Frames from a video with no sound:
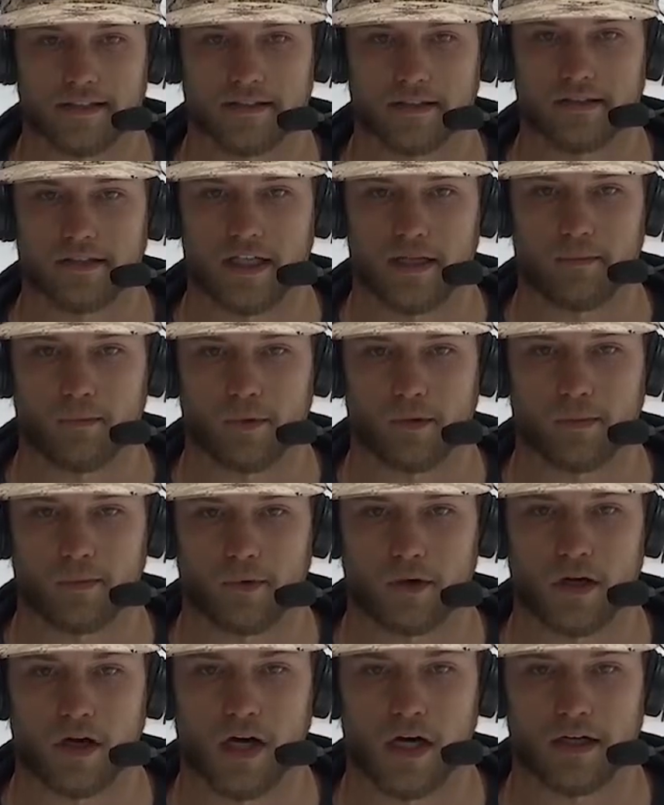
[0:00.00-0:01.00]
a team,
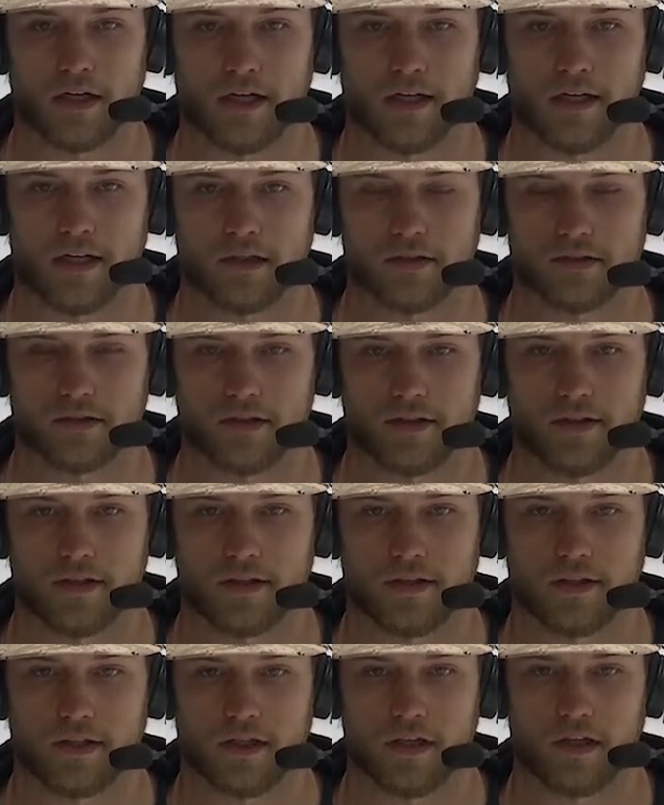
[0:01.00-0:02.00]
we're hot right now. So
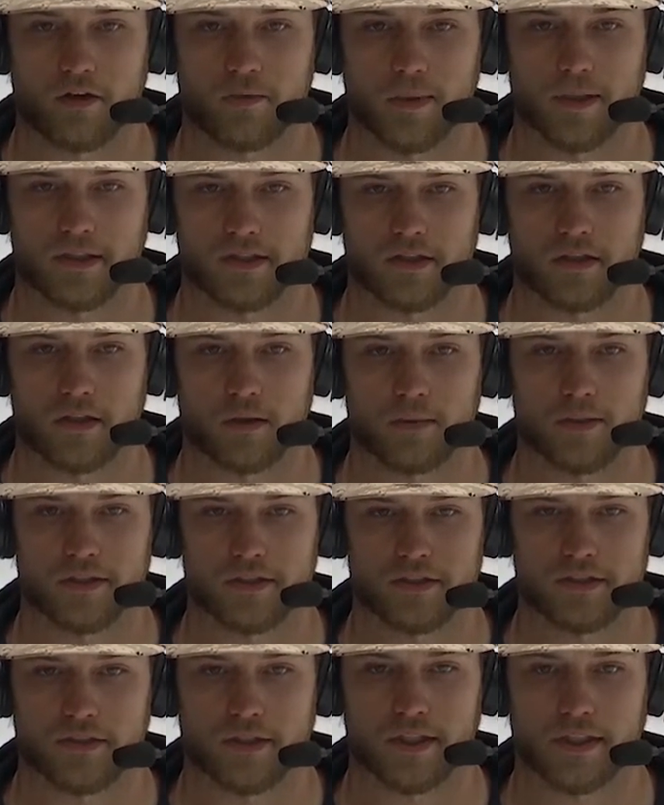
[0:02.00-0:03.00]
I think we've been a little bit
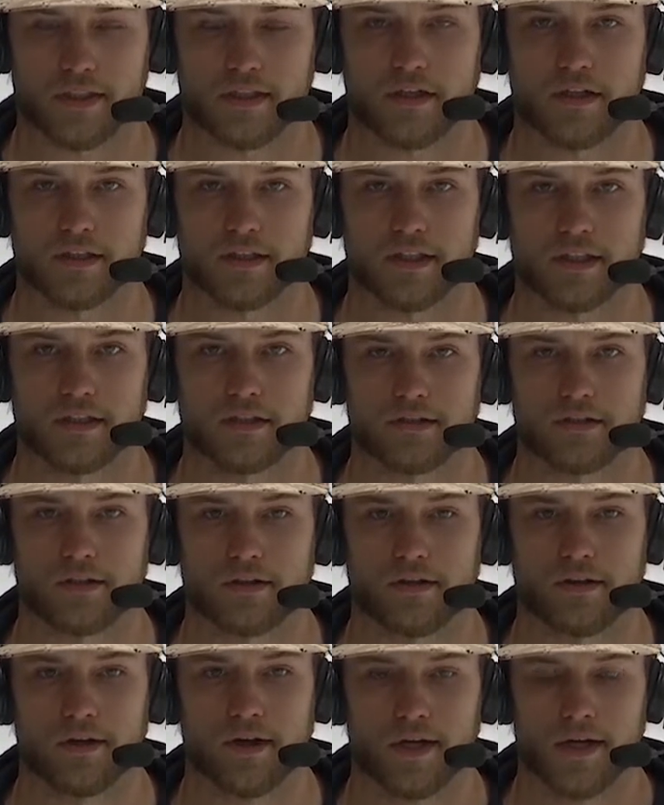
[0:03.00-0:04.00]
streaky all year.
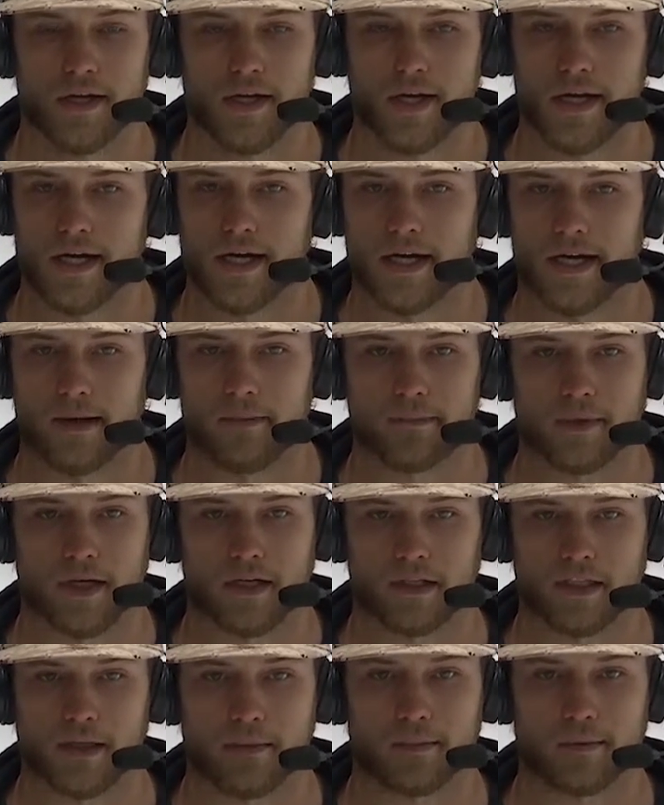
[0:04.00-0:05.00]
So we
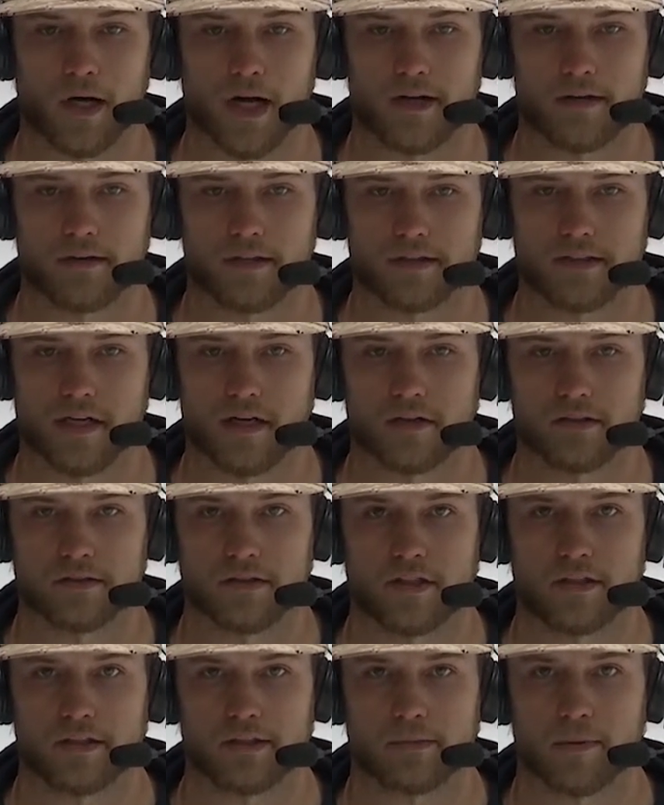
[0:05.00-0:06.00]
got to keep riding this out as
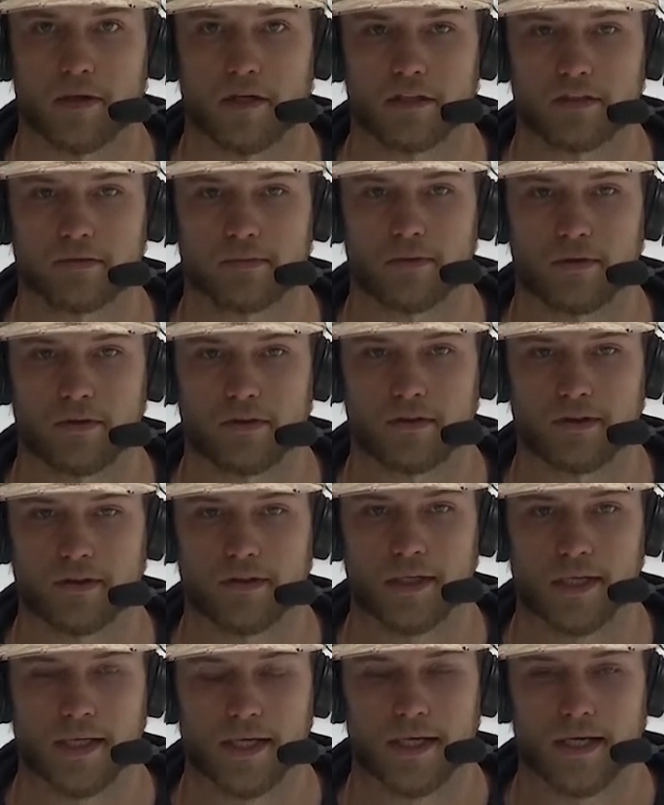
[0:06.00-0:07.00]
long as possible.
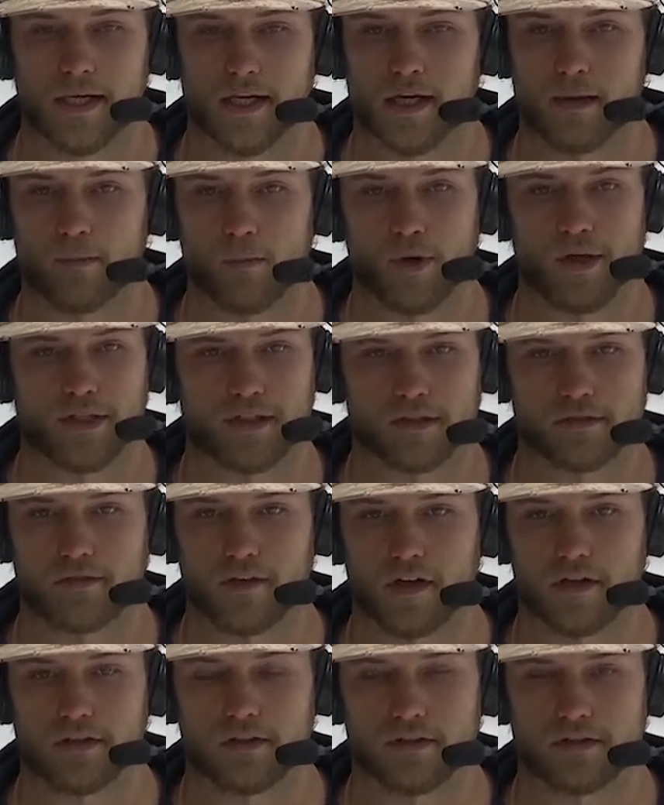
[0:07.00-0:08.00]
And winning's
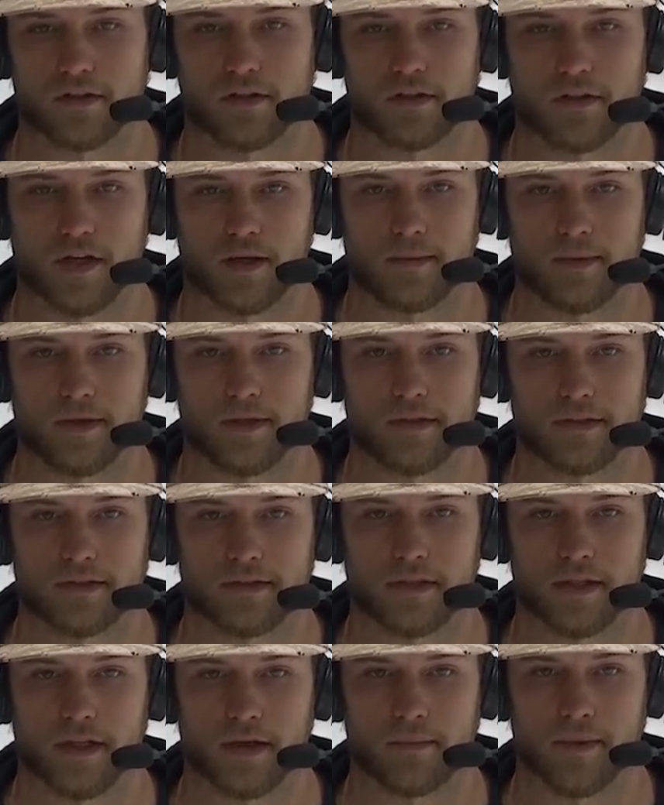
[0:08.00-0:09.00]
fun. So, I mean,
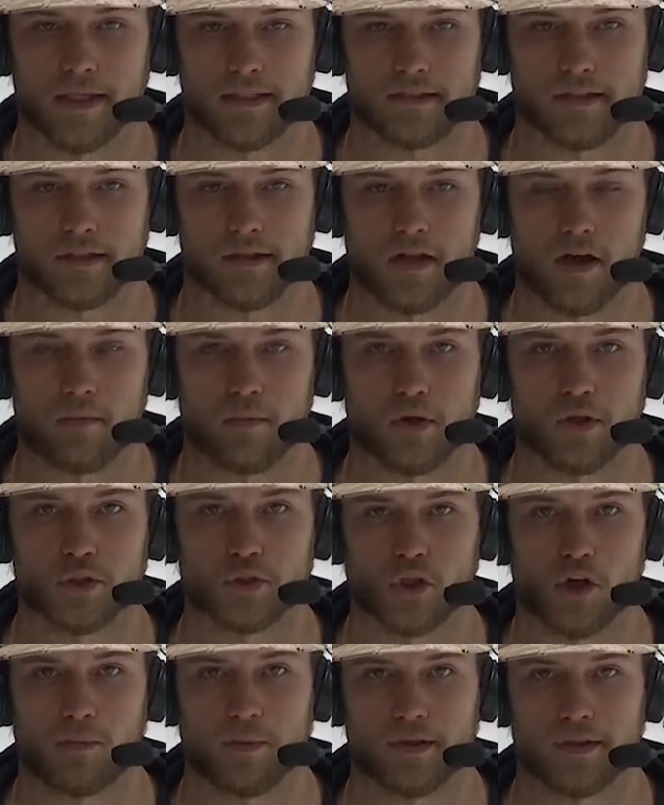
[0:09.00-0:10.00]
it makes it a lot more
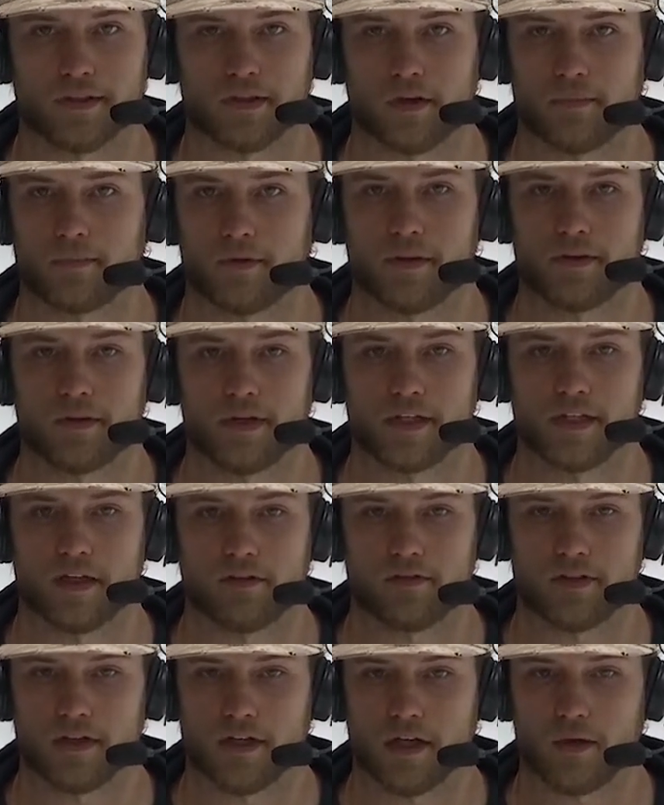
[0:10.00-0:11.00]
enjoyable to come to the rink
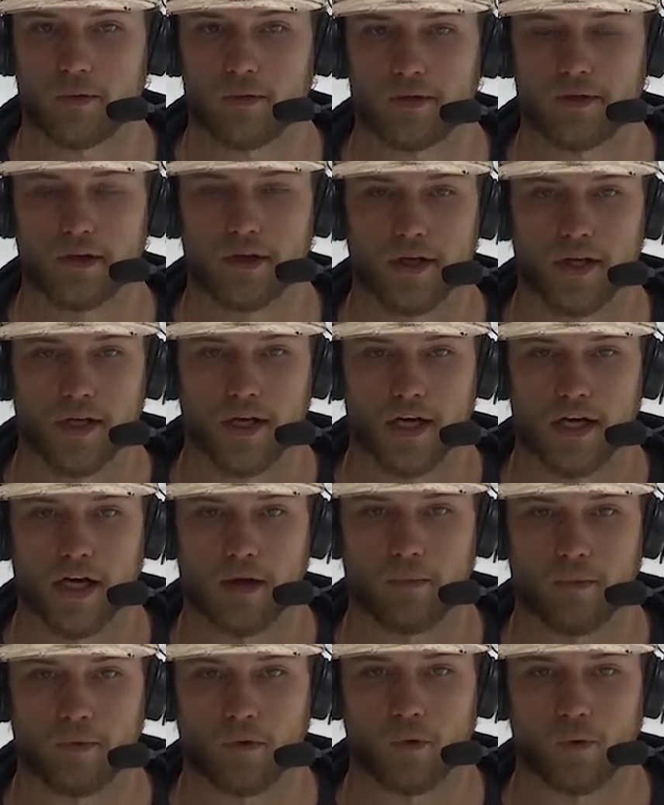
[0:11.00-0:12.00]
every day when
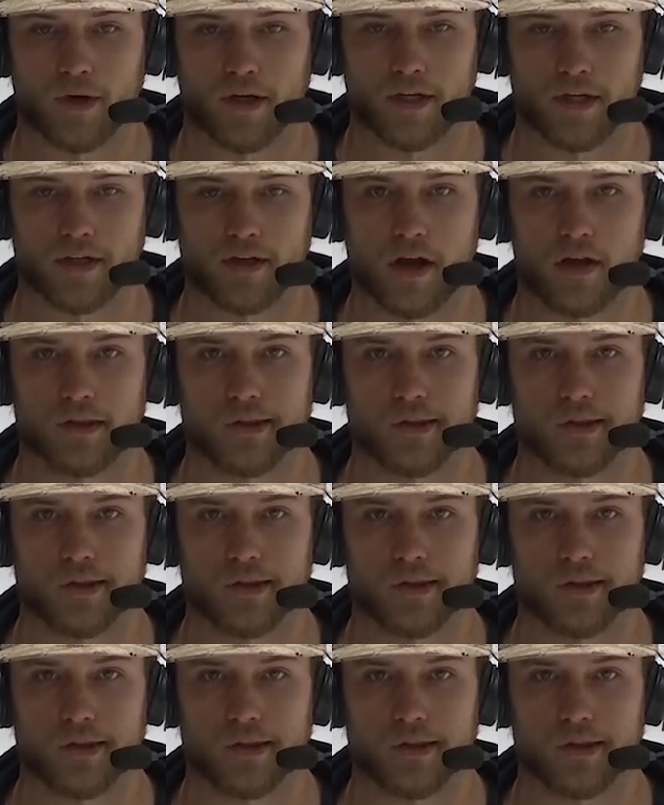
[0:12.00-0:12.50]
we're winning and not